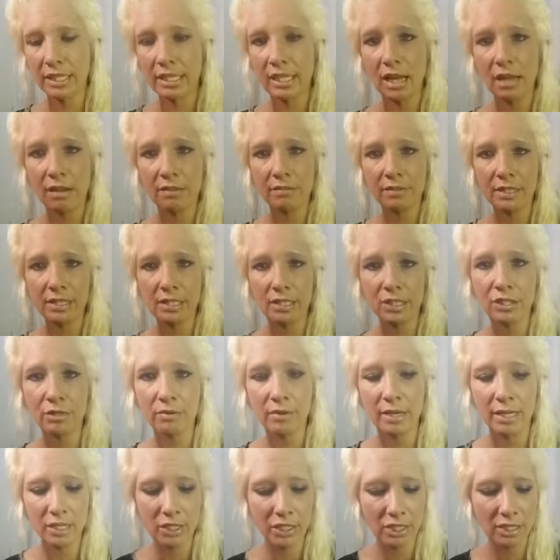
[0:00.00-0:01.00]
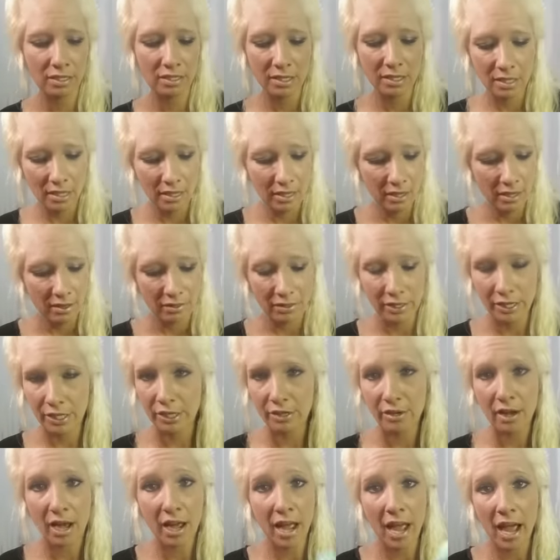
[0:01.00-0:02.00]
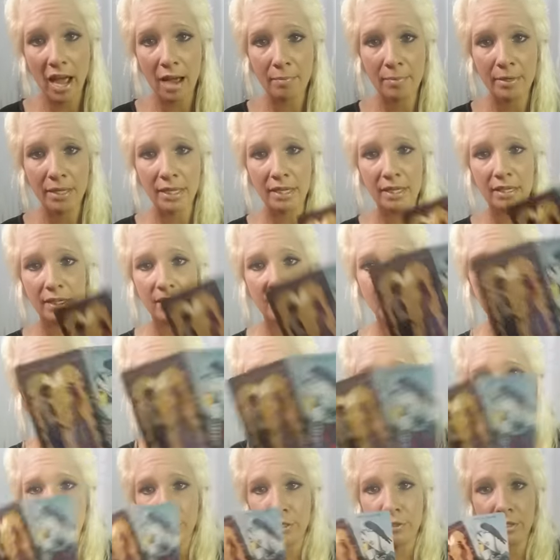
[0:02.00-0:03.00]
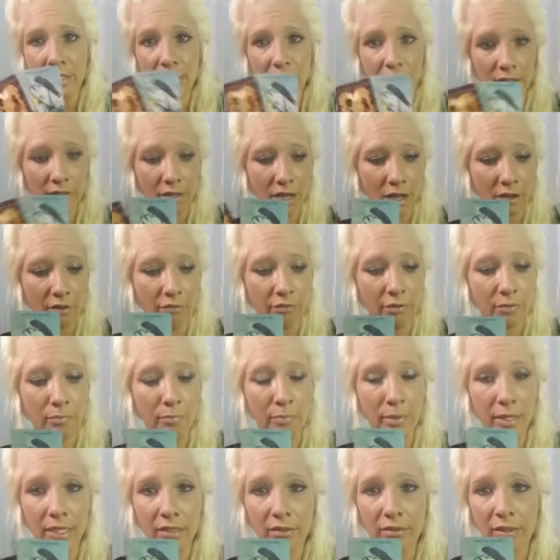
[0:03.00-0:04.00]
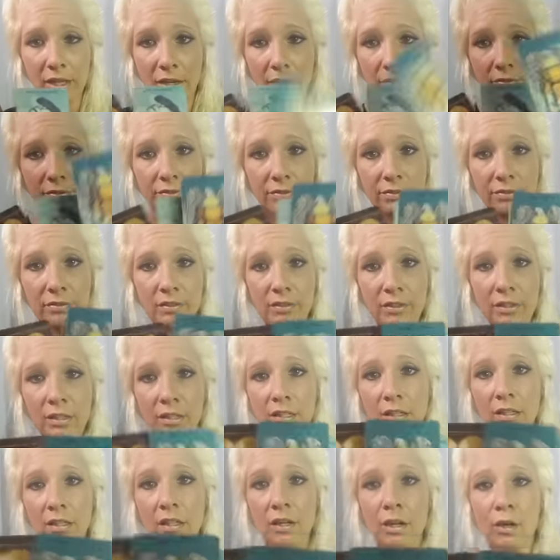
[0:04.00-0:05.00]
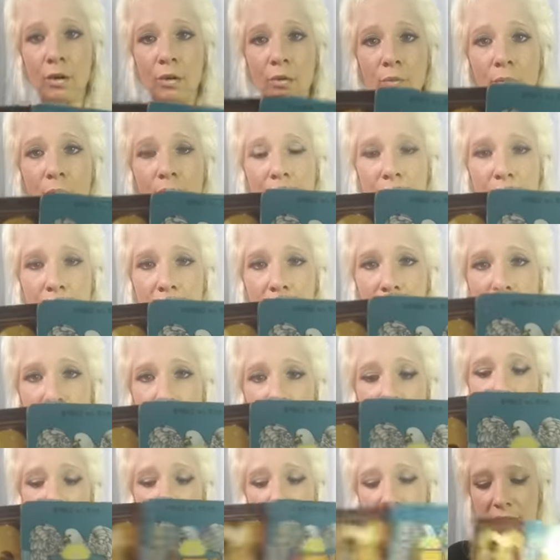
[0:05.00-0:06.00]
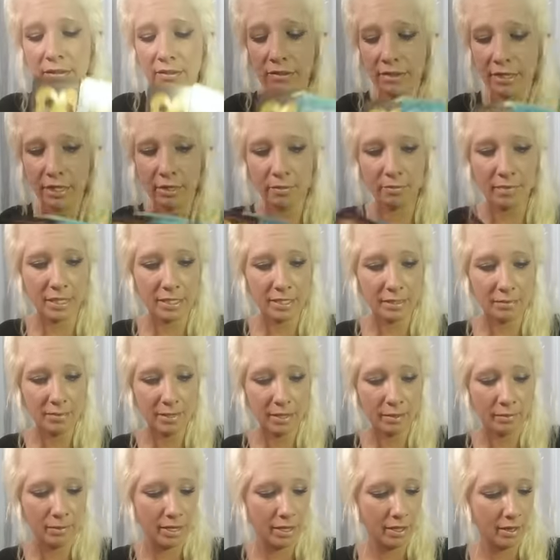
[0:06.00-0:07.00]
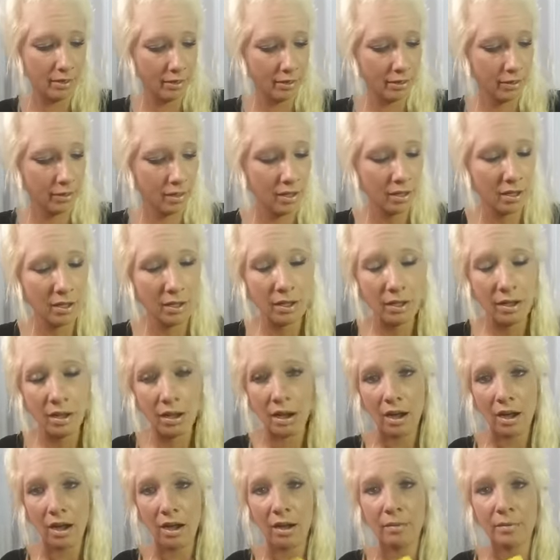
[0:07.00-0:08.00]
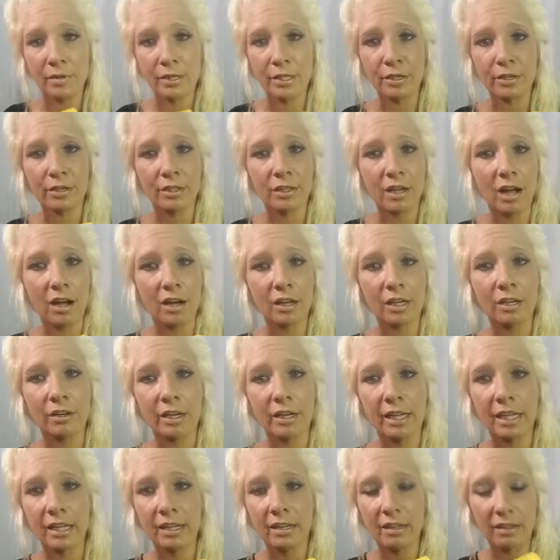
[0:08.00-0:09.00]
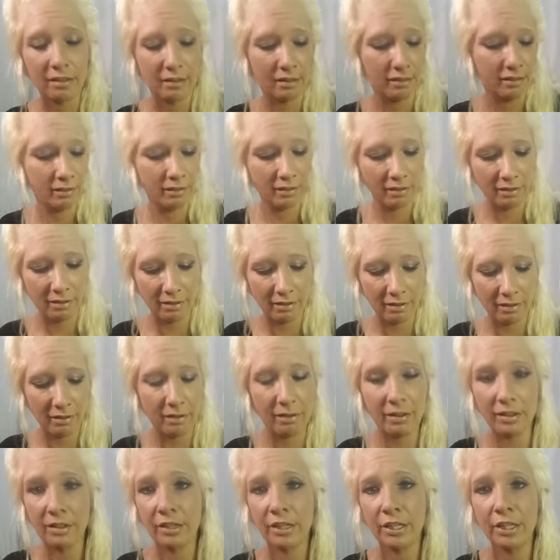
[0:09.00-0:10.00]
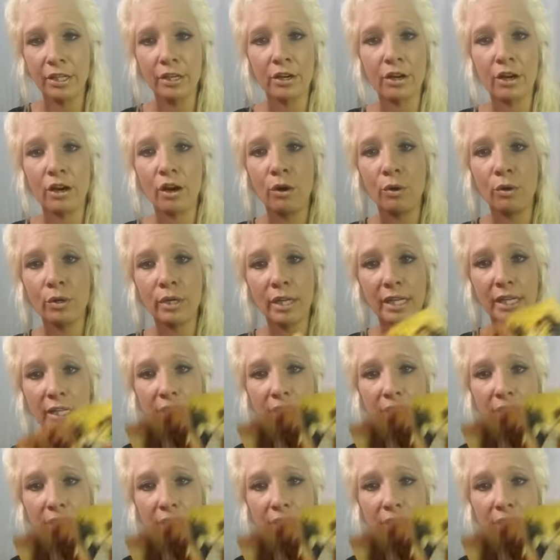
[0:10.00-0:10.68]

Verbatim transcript: to get out of a situation that you're not happy in and you're choosing love, big love with the person that you're meant to be with. Um, you're conquering your own